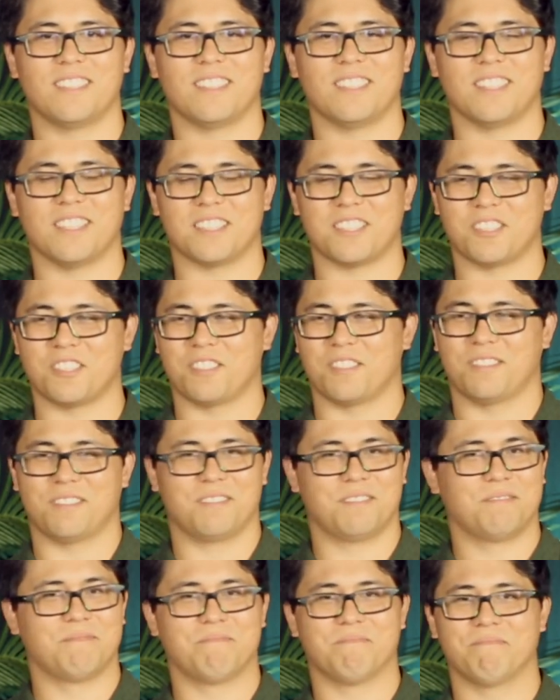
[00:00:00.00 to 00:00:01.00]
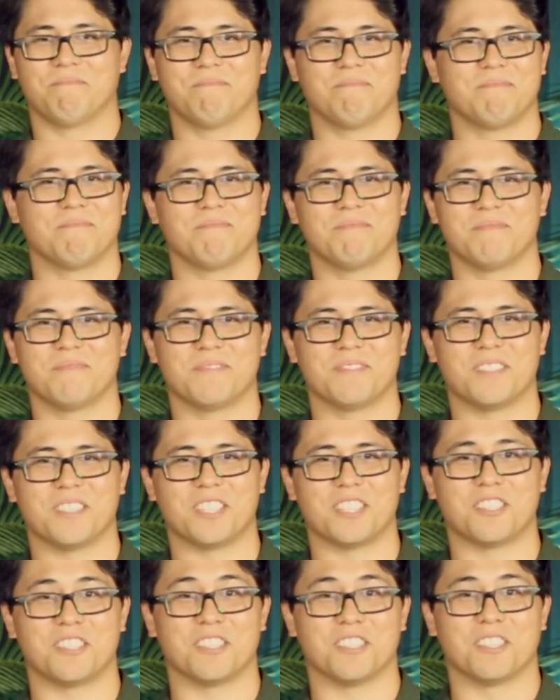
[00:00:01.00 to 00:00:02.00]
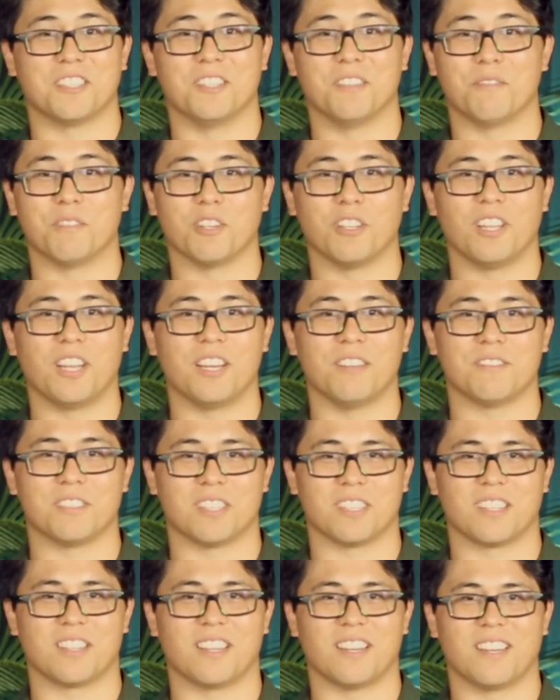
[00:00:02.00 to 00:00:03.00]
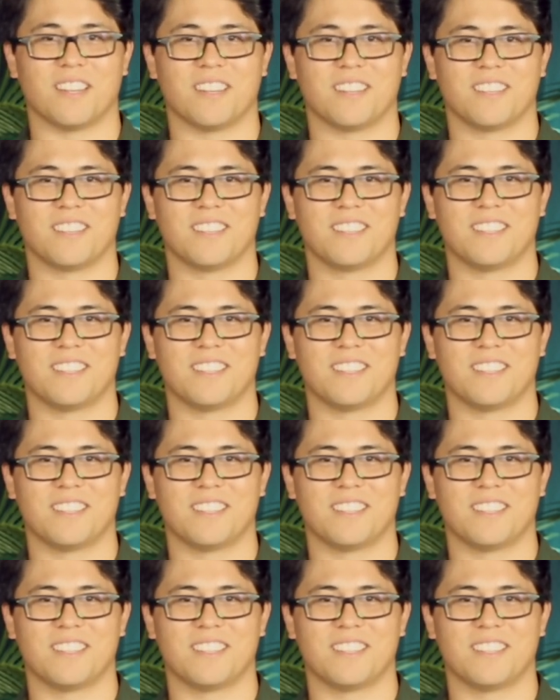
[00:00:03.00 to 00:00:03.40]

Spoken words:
And let's just live our lives like that.